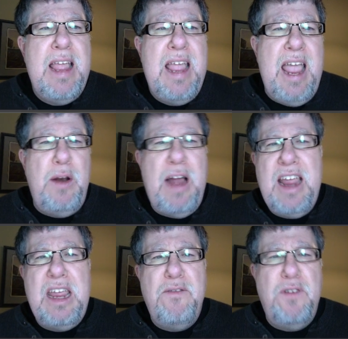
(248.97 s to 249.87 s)
and I
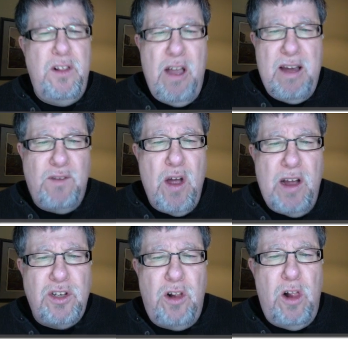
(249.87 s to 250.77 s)
give a lot of
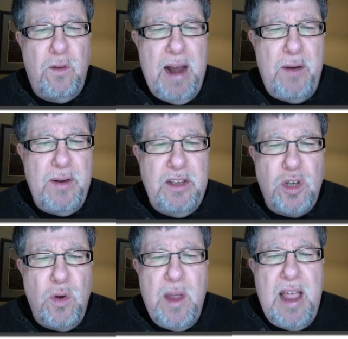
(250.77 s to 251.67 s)
talks all around. And
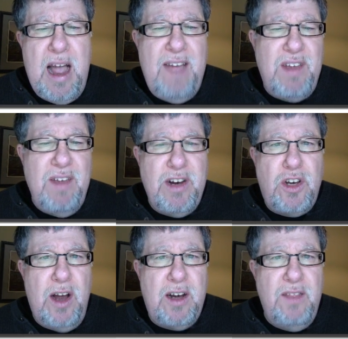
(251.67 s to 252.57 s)
so I've given a
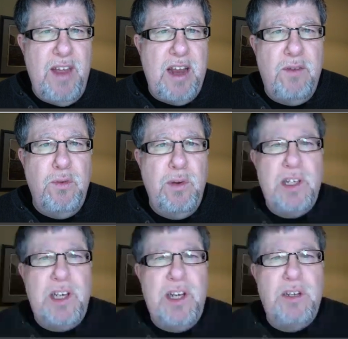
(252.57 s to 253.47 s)
talk to the Vancouver Real
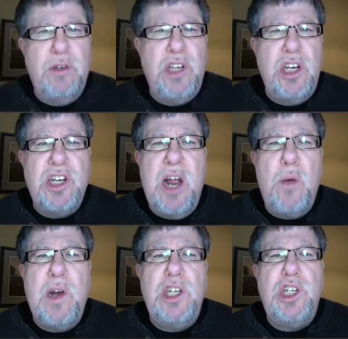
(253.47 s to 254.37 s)
Estate Association. I
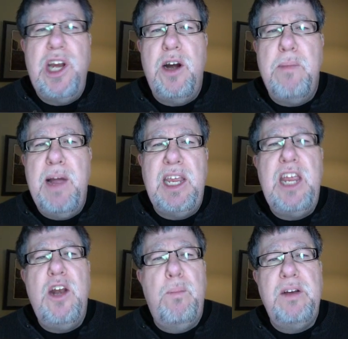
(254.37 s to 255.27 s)
want to share my
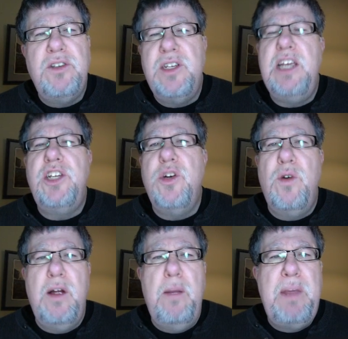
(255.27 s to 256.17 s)
keynote presentation or
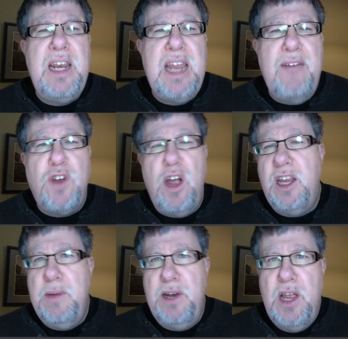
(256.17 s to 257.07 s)
a PDF
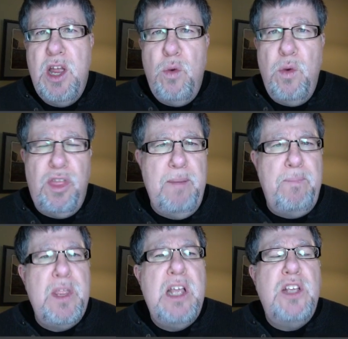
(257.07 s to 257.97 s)
document with them.
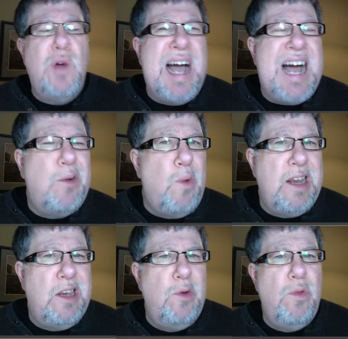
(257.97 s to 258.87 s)
So how do I
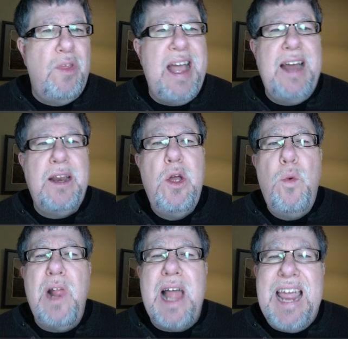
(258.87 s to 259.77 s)
do that?
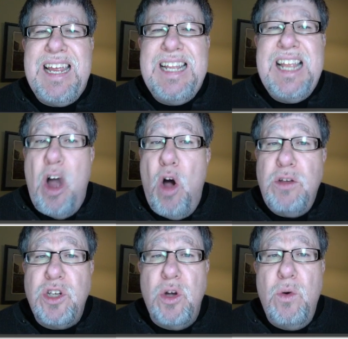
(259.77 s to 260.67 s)
Well, I can
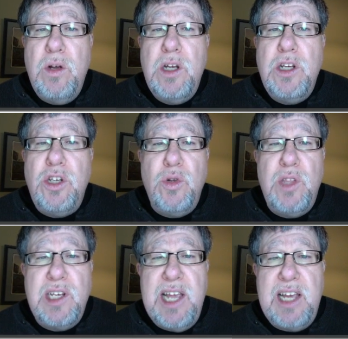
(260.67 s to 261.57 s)
also do the
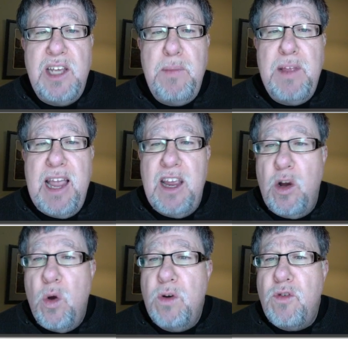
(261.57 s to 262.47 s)
exact same thing. I could
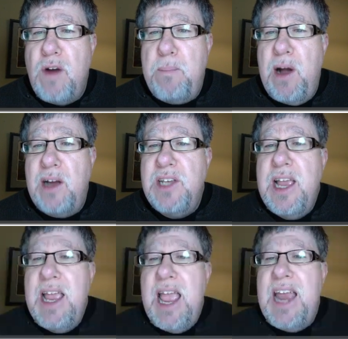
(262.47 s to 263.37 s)
go to Dropbox
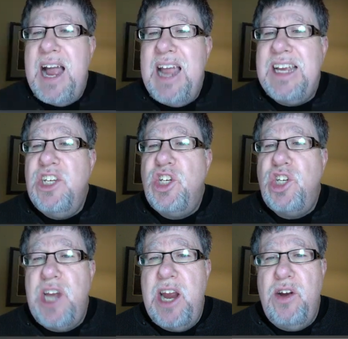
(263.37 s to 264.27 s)
and I can
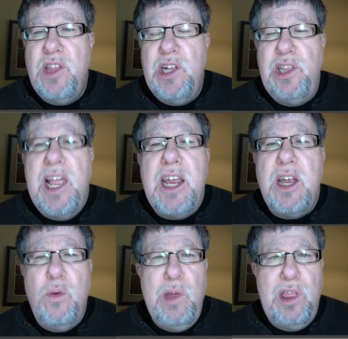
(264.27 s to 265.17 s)
share the link
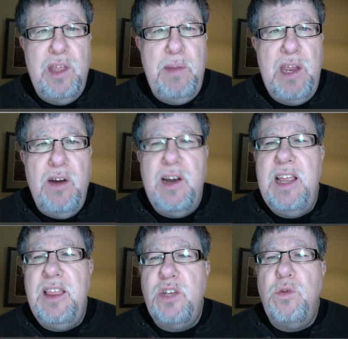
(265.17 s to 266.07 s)
with them here.
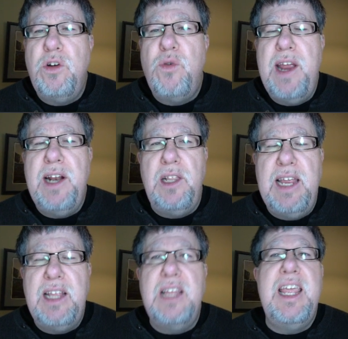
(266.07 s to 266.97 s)
And this will create a
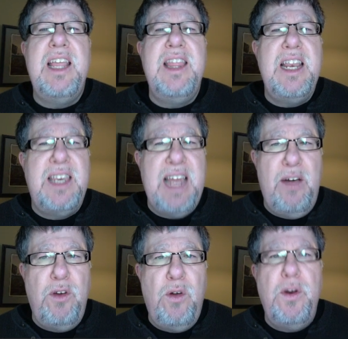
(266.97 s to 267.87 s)
link that they can then
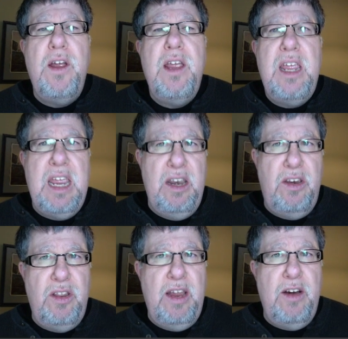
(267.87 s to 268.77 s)
download
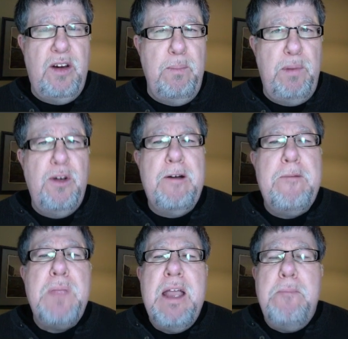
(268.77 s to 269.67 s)
into their computer.
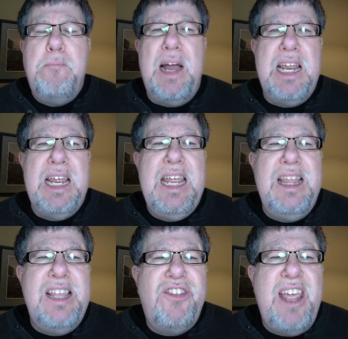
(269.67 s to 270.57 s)
But in
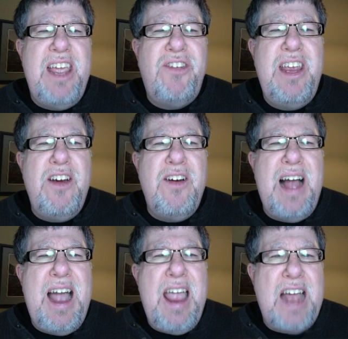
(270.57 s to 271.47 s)
this case here,
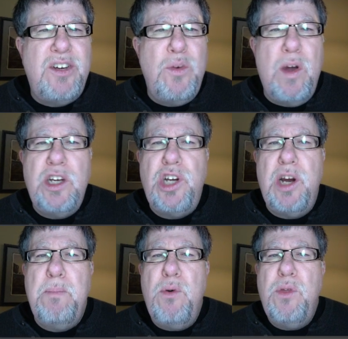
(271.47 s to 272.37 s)
I actually want to share
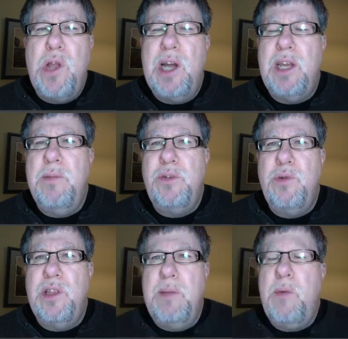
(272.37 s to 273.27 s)
both documents
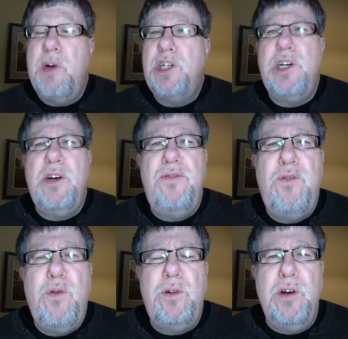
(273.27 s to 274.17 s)
with them. I want to share a
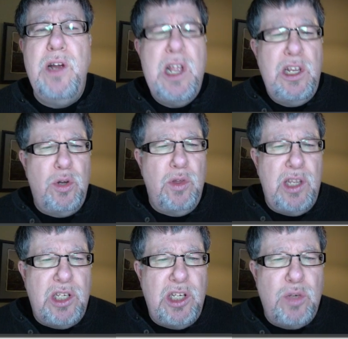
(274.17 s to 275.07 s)
folder. So
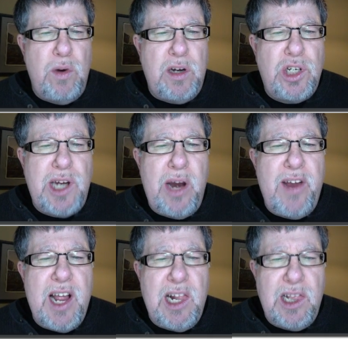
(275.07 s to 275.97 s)
this is where
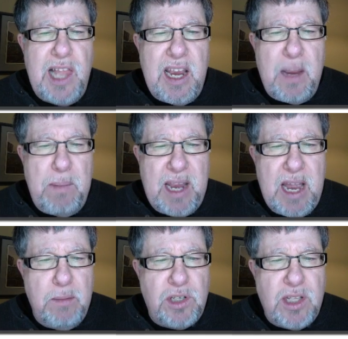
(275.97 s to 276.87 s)
sharing a link
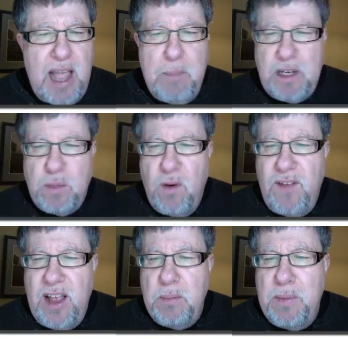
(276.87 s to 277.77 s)
becomes that much more
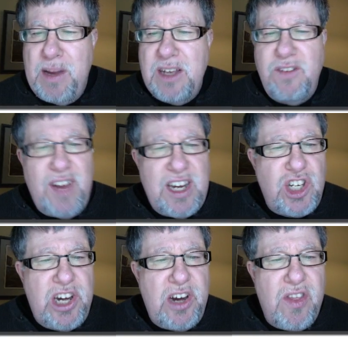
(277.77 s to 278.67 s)
valuable because if I
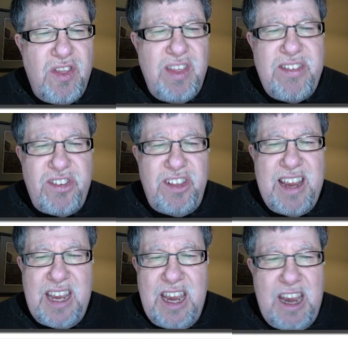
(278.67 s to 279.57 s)
share this
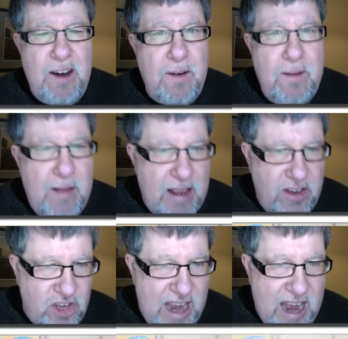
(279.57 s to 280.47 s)
link here, you
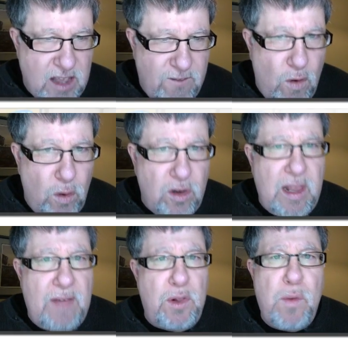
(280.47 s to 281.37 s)
see at the folder
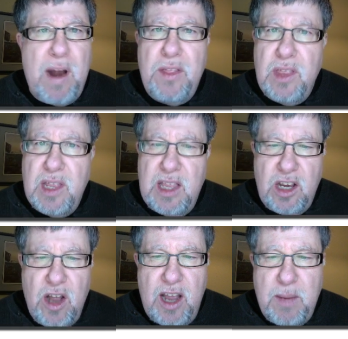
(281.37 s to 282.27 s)
level rather than at the
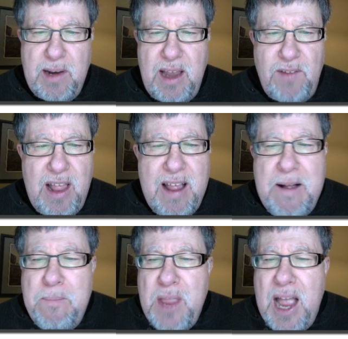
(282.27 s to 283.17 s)
document level,
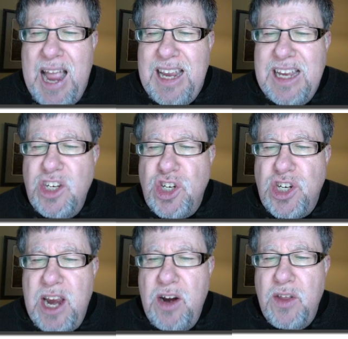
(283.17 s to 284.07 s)
I can
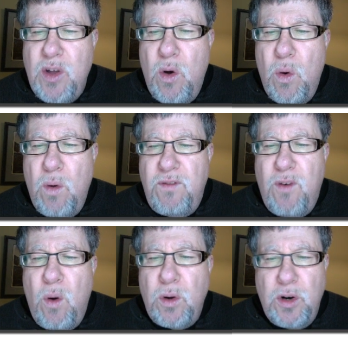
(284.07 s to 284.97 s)
share the whole
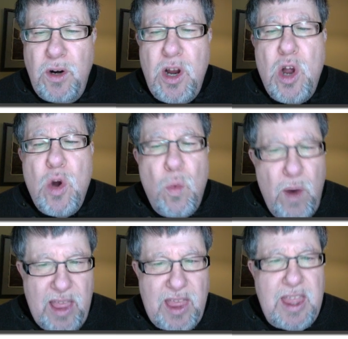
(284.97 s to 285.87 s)
folder with